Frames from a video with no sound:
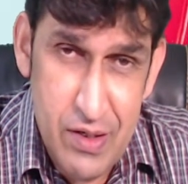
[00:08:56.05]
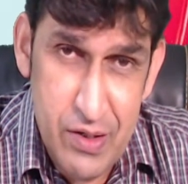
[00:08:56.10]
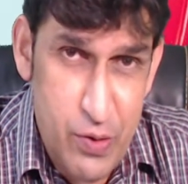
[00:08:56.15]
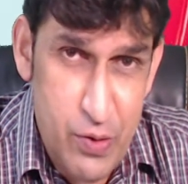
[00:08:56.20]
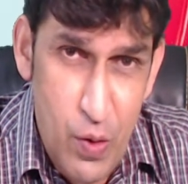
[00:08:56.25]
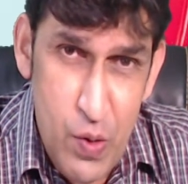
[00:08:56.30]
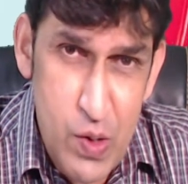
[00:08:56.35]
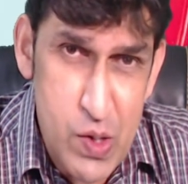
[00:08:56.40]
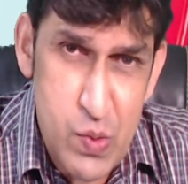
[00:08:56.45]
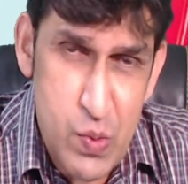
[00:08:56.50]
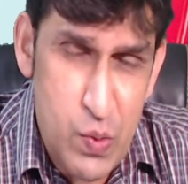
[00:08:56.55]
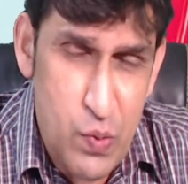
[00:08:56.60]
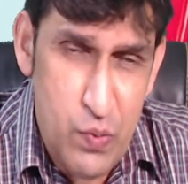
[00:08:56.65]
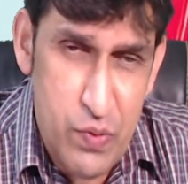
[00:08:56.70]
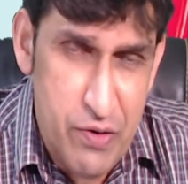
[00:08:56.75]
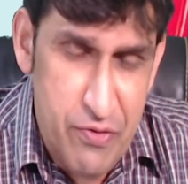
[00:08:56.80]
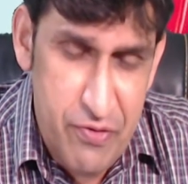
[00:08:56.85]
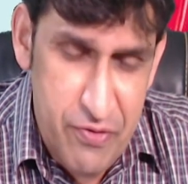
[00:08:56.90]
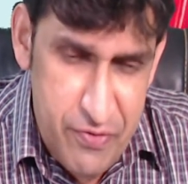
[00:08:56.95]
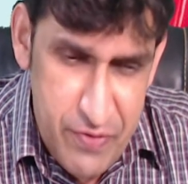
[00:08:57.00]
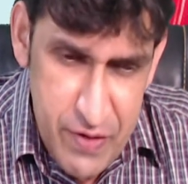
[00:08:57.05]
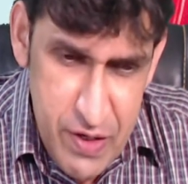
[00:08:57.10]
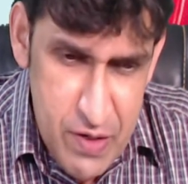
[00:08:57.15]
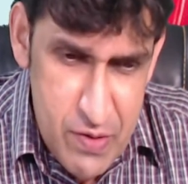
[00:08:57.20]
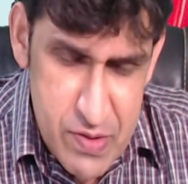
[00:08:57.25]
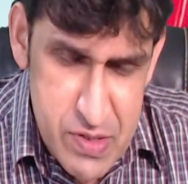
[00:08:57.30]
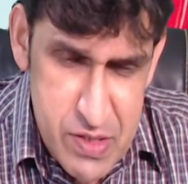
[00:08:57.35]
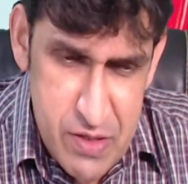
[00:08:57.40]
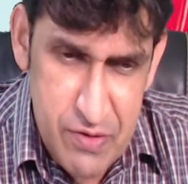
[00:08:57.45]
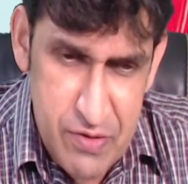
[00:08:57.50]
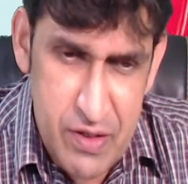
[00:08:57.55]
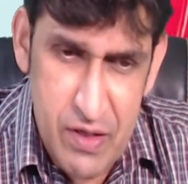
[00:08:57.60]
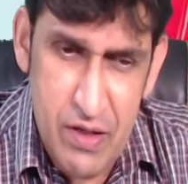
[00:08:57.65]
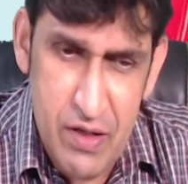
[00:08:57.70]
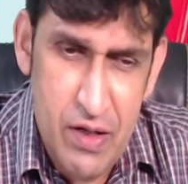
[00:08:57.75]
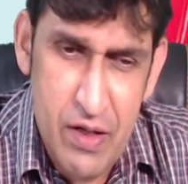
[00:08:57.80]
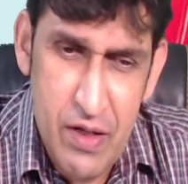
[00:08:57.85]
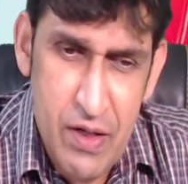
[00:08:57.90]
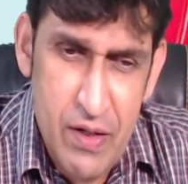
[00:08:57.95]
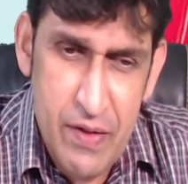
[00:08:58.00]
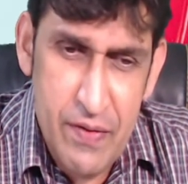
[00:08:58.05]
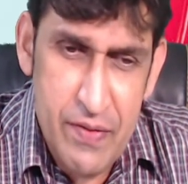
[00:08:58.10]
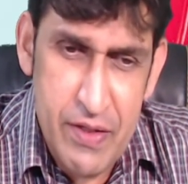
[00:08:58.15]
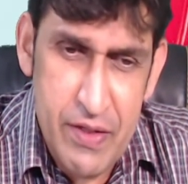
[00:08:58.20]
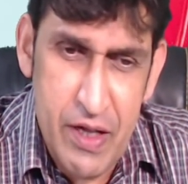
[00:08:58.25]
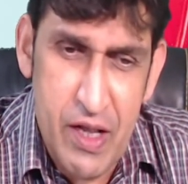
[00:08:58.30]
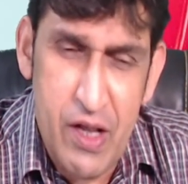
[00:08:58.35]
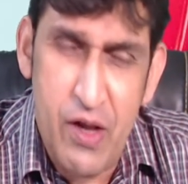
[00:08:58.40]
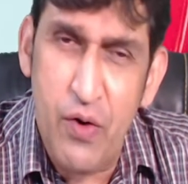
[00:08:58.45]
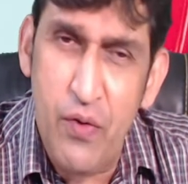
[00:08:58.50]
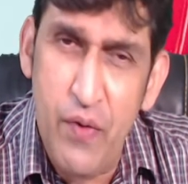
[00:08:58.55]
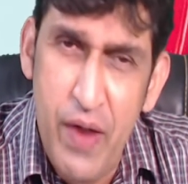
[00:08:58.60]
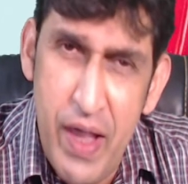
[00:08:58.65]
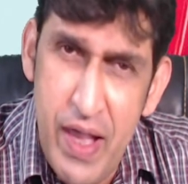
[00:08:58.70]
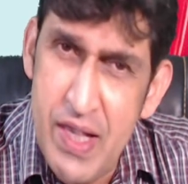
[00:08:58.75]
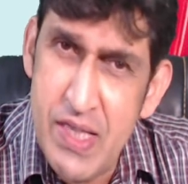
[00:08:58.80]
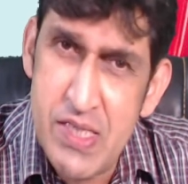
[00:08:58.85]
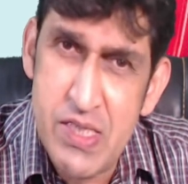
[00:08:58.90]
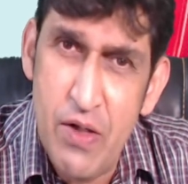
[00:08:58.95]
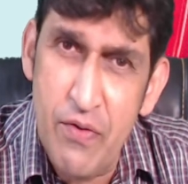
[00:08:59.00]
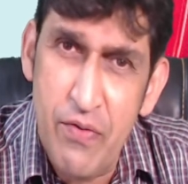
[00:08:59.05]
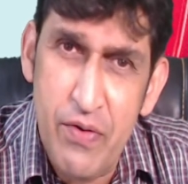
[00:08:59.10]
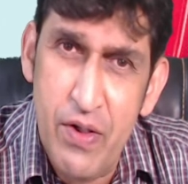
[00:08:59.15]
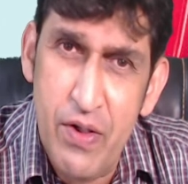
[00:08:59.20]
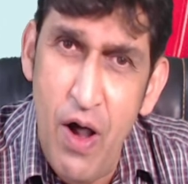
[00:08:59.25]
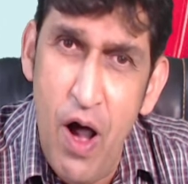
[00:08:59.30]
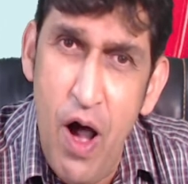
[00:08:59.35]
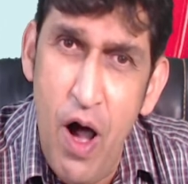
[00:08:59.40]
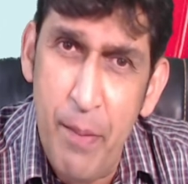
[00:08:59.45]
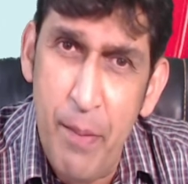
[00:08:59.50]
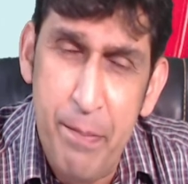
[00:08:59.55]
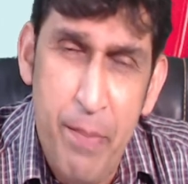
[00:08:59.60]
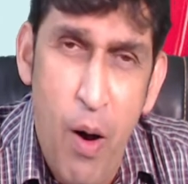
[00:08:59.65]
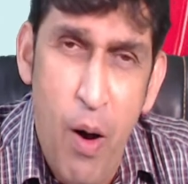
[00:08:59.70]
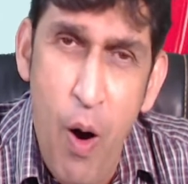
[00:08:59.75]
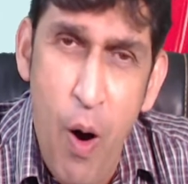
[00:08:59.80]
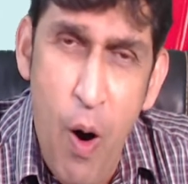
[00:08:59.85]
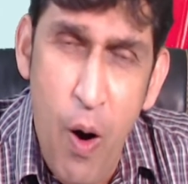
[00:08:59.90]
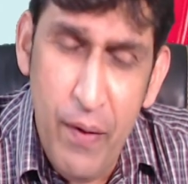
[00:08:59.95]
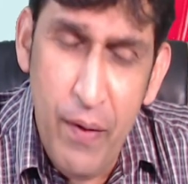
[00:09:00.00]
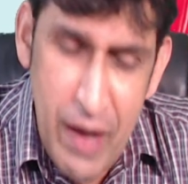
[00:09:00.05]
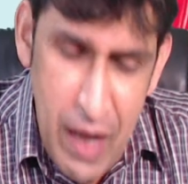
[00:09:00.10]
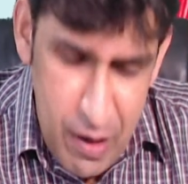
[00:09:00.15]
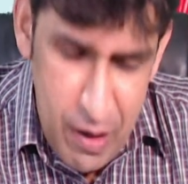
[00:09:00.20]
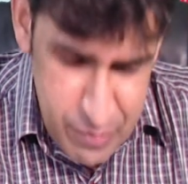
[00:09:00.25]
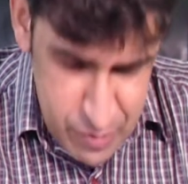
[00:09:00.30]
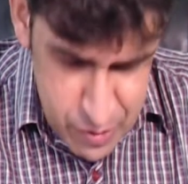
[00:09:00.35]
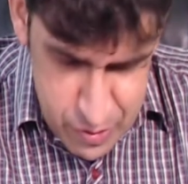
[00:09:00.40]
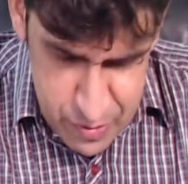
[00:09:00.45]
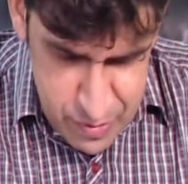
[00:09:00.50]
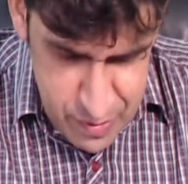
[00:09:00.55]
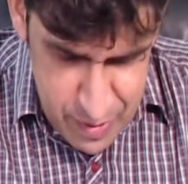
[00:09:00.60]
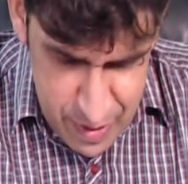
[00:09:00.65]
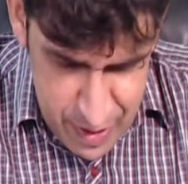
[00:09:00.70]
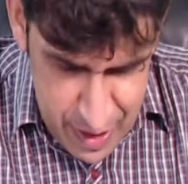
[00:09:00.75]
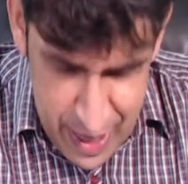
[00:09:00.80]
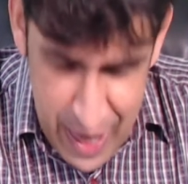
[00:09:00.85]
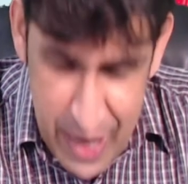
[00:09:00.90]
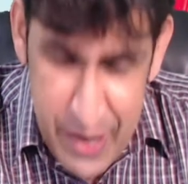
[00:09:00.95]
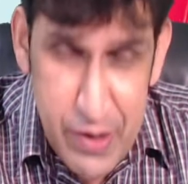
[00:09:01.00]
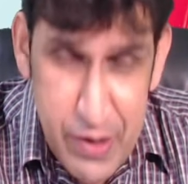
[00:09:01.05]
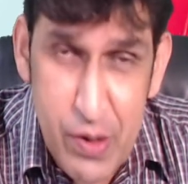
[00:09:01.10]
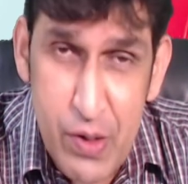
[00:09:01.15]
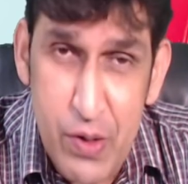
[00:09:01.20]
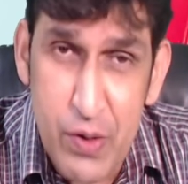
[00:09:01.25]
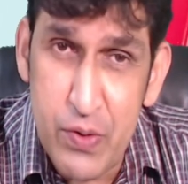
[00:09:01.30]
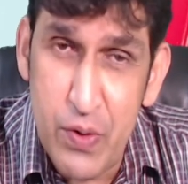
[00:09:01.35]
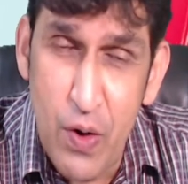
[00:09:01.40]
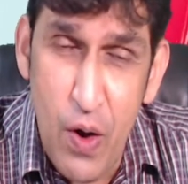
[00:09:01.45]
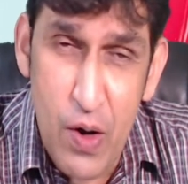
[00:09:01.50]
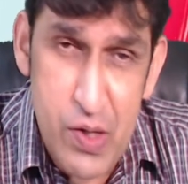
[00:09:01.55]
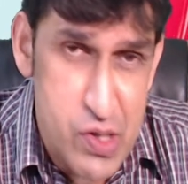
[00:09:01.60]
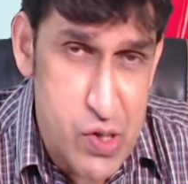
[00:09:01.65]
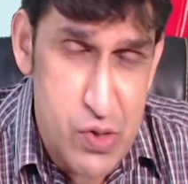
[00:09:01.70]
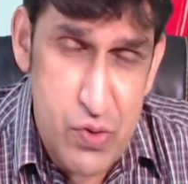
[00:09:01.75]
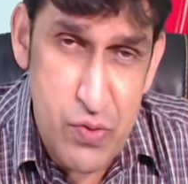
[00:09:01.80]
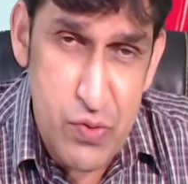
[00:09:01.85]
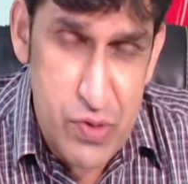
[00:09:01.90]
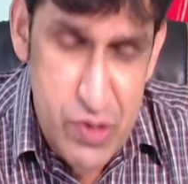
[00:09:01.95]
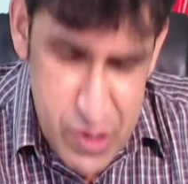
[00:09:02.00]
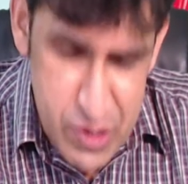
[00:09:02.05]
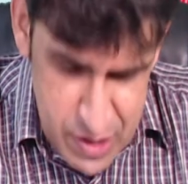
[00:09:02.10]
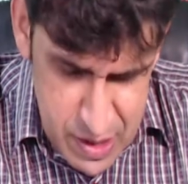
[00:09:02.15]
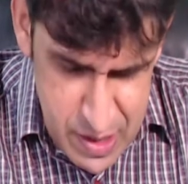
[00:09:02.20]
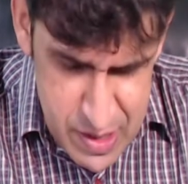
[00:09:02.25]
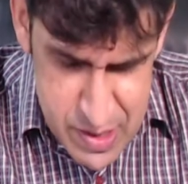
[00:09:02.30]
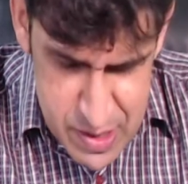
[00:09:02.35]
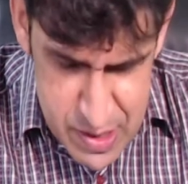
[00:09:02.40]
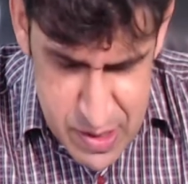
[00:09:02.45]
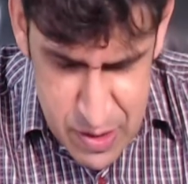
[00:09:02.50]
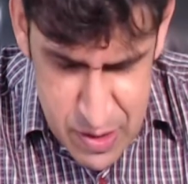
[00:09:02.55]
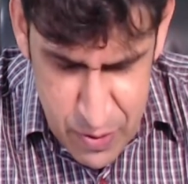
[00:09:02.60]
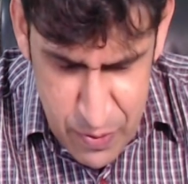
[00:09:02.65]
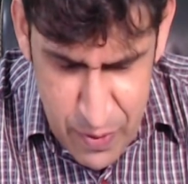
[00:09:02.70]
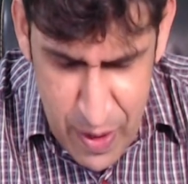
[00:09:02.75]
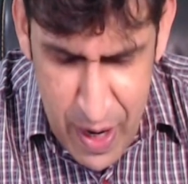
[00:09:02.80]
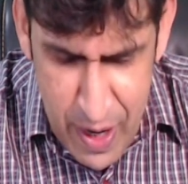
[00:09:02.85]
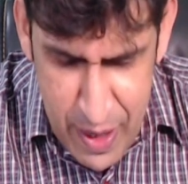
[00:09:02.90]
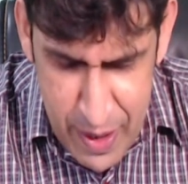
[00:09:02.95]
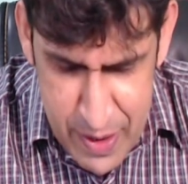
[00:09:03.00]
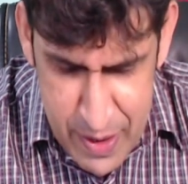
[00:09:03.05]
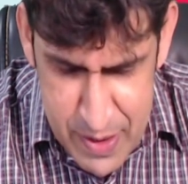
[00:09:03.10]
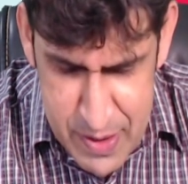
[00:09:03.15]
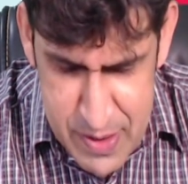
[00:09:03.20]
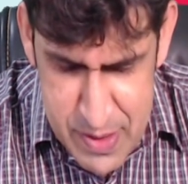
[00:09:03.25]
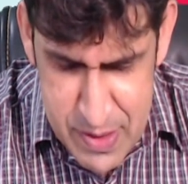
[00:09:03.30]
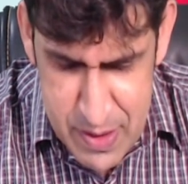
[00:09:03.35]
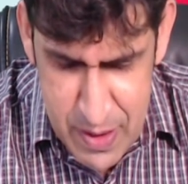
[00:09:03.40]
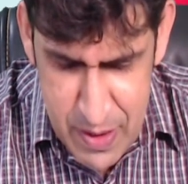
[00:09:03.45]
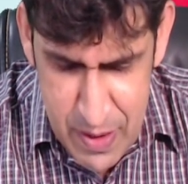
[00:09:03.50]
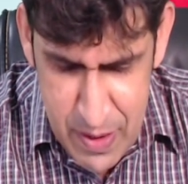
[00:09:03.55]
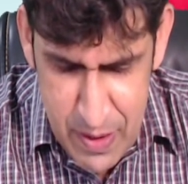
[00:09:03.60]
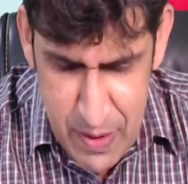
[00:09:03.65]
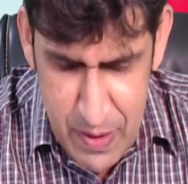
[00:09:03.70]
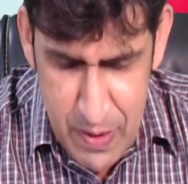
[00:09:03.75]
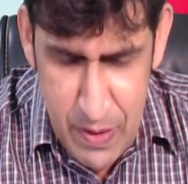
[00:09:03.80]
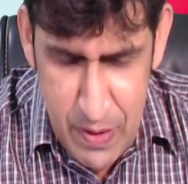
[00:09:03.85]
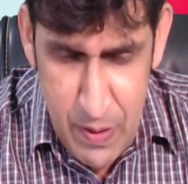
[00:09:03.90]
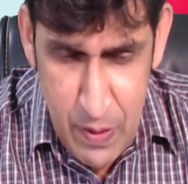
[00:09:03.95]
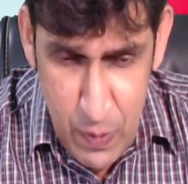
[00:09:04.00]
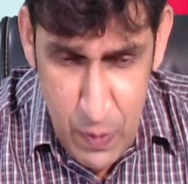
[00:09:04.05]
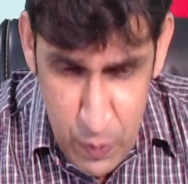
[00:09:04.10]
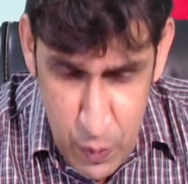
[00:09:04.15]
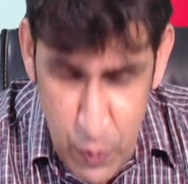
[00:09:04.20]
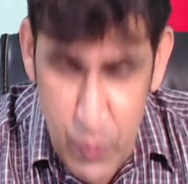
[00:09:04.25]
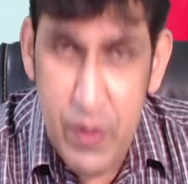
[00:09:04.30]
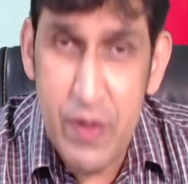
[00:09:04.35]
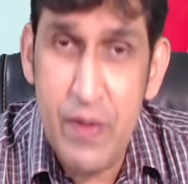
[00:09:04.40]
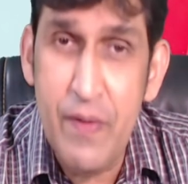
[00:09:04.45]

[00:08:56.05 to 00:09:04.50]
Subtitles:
the grace of God poured out at the cross through Jesus Christ would